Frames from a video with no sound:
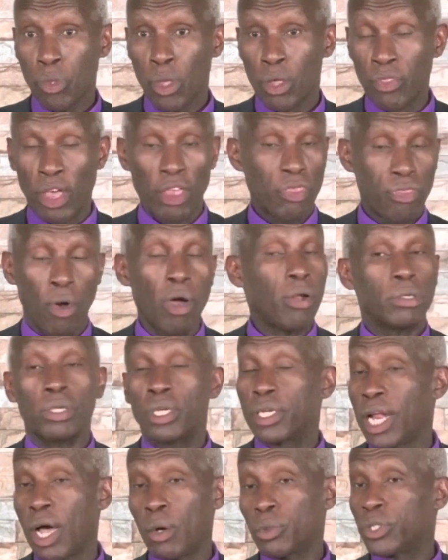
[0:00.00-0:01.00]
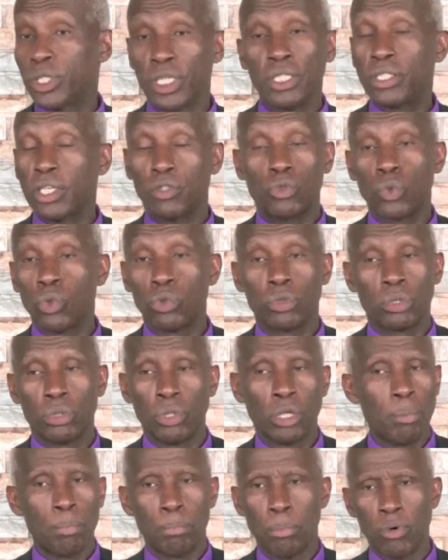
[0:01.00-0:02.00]
They thought now Jesus would
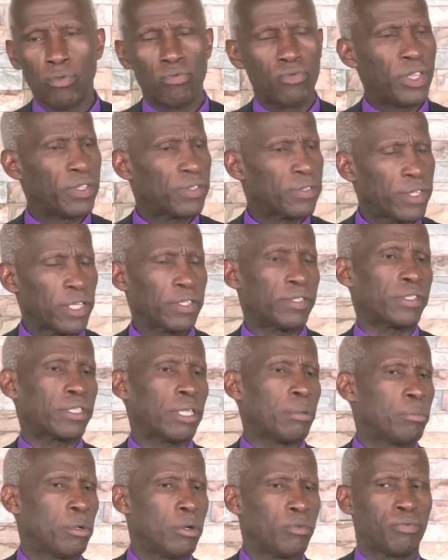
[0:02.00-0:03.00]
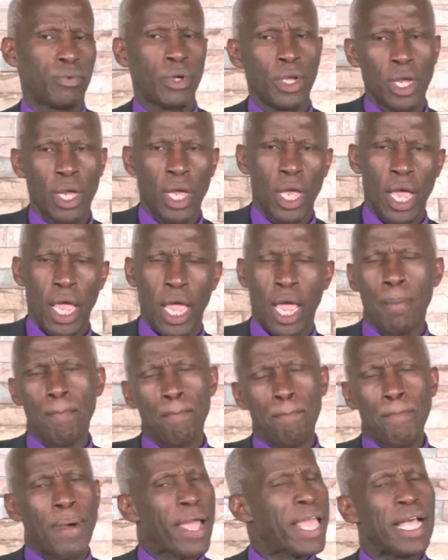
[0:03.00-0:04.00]
remove the system of
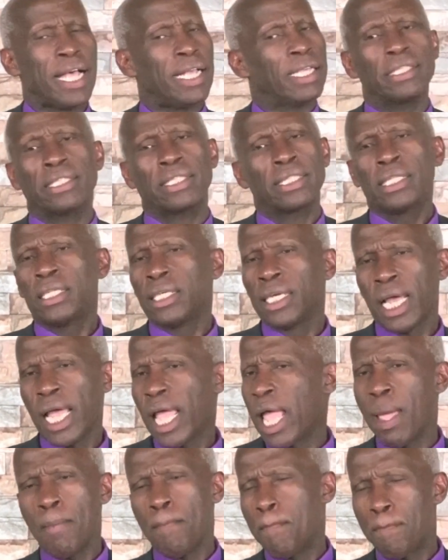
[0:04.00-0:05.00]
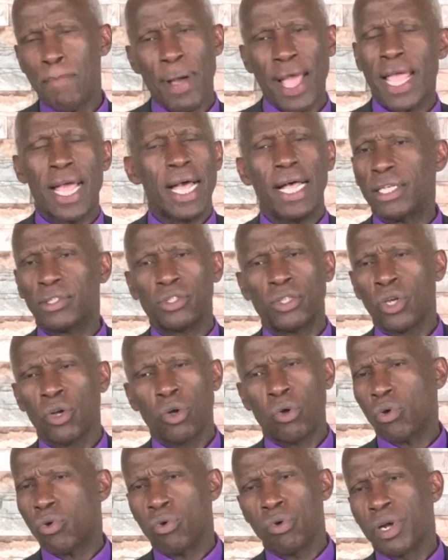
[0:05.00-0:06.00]
empires
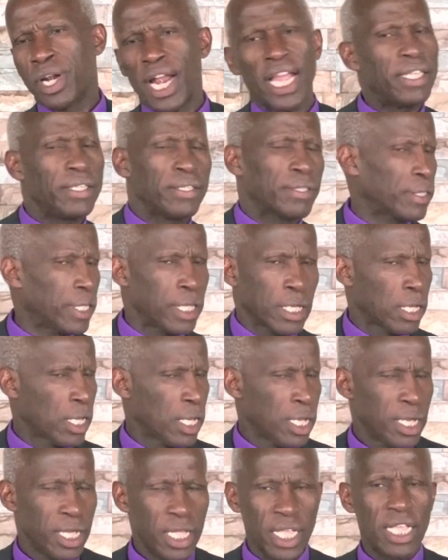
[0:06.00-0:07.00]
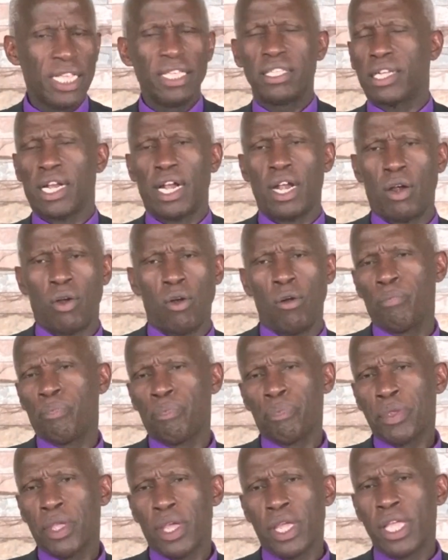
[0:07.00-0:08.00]
colonizing Israel.
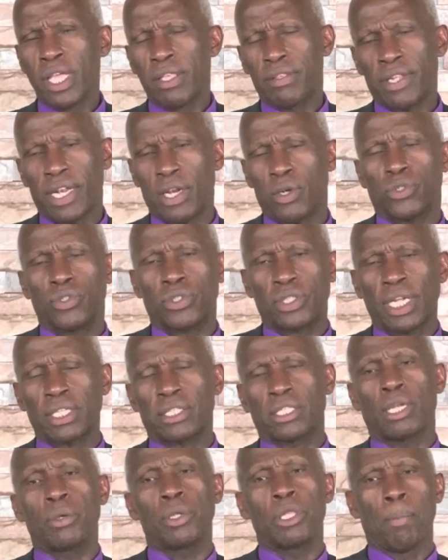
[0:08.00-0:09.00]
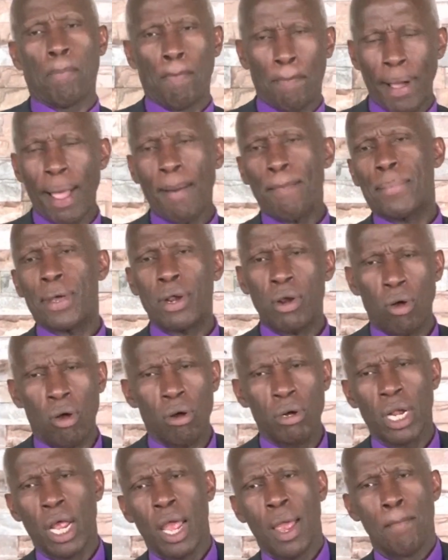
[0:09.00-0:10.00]
Israel started with
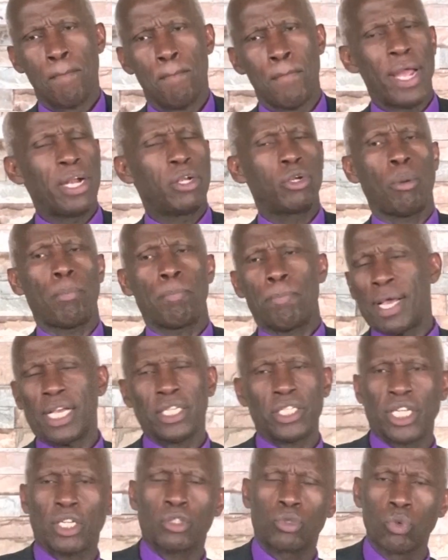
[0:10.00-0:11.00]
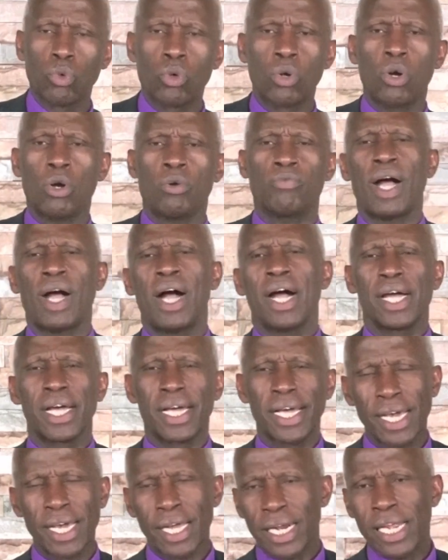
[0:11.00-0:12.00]
Babylon, Medo-Persia took over,
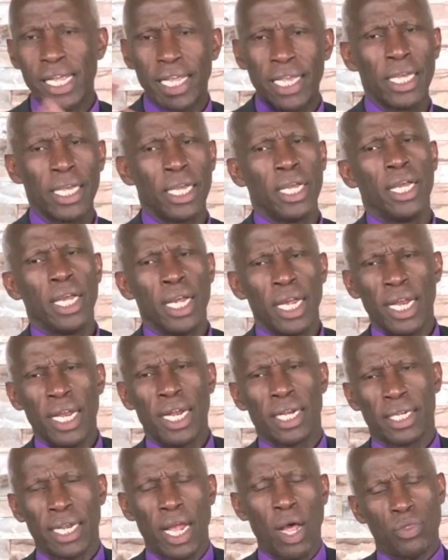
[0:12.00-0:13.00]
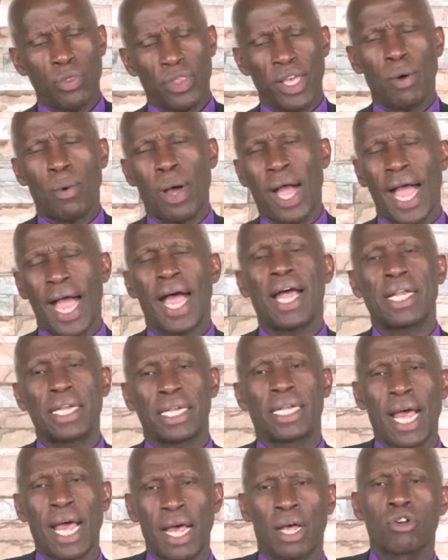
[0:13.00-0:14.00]
Greek, and now they were
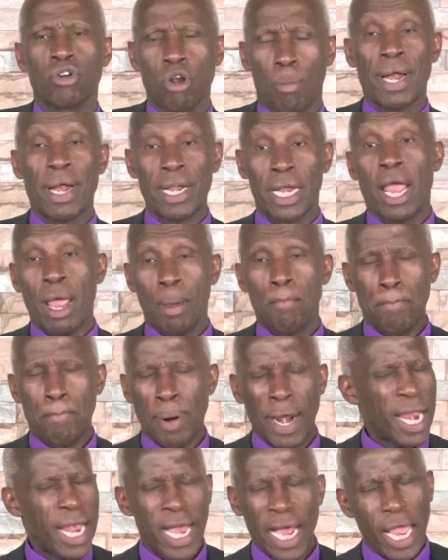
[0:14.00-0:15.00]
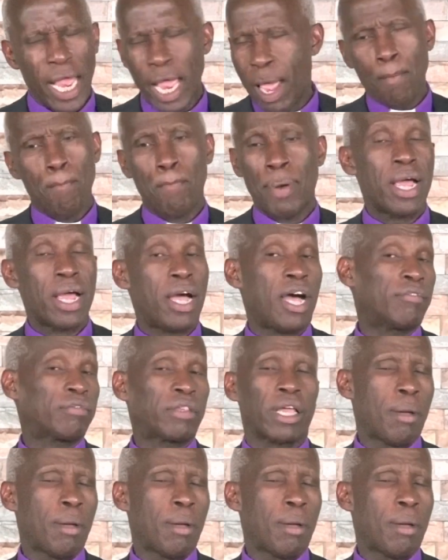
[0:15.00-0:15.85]
at the Roman Empire, empire after